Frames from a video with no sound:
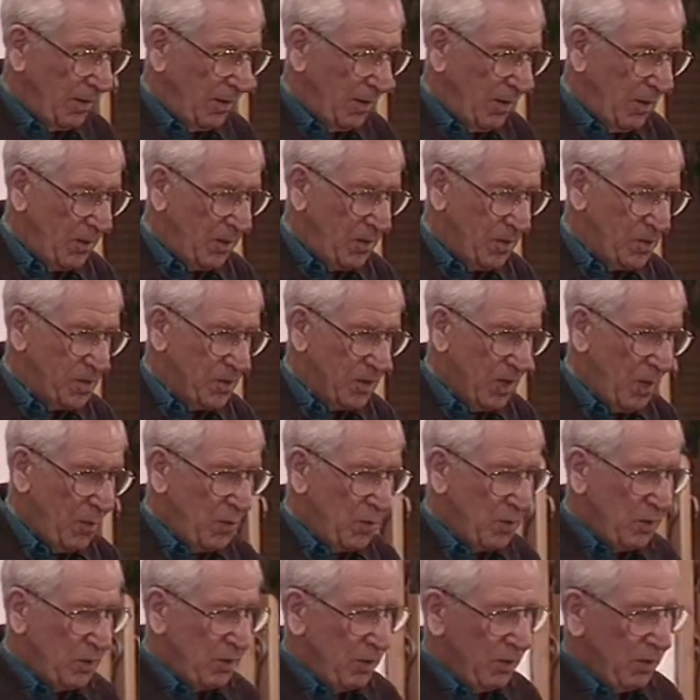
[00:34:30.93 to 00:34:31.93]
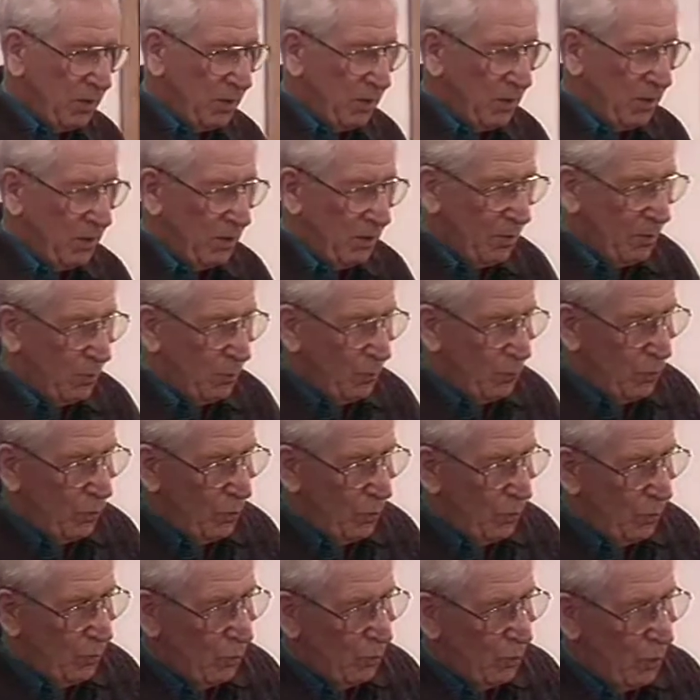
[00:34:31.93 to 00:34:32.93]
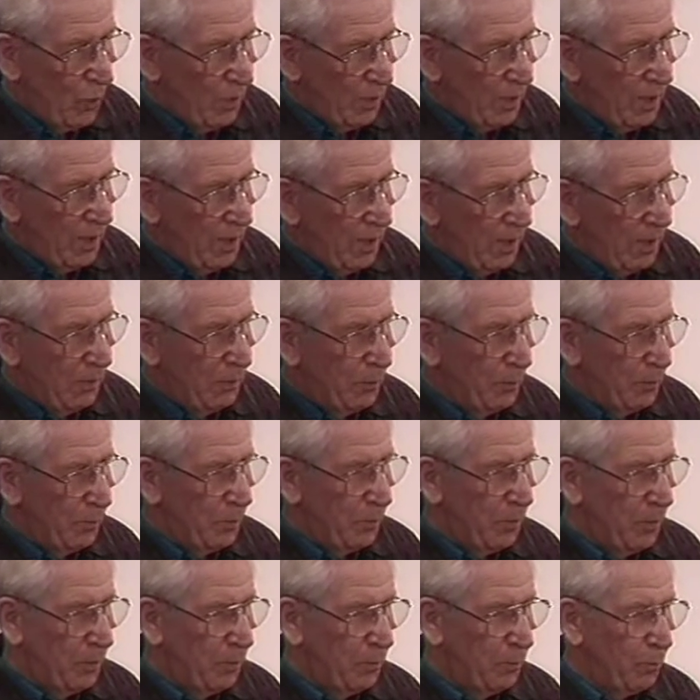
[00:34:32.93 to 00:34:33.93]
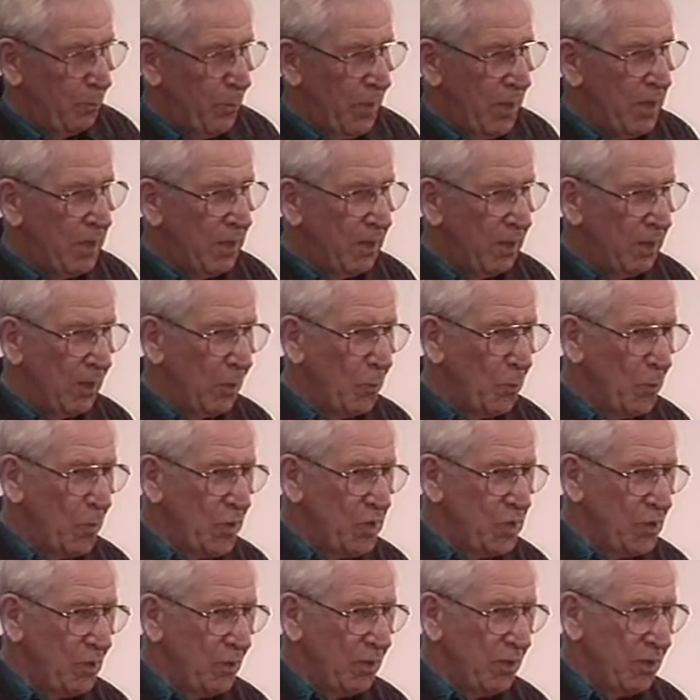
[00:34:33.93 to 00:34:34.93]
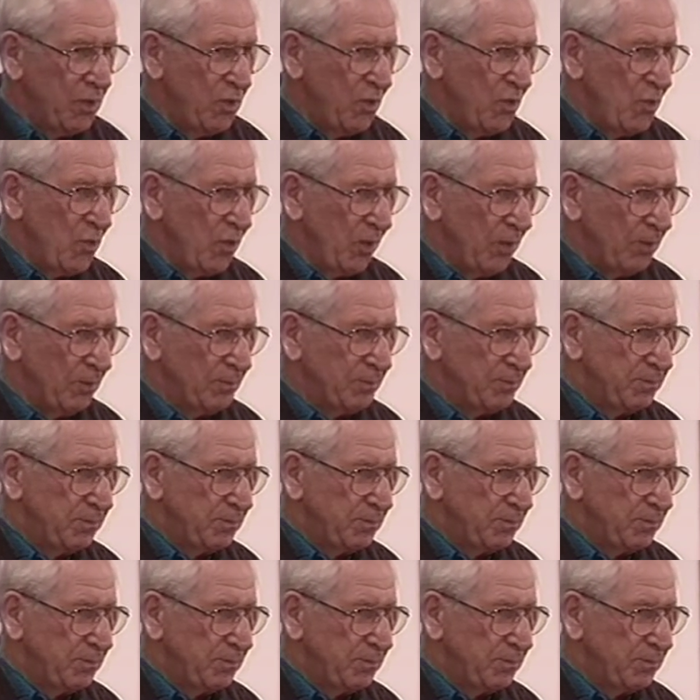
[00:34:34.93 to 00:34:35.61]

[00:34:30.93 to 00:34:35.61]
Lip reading: I discovered that what I had been habitually doing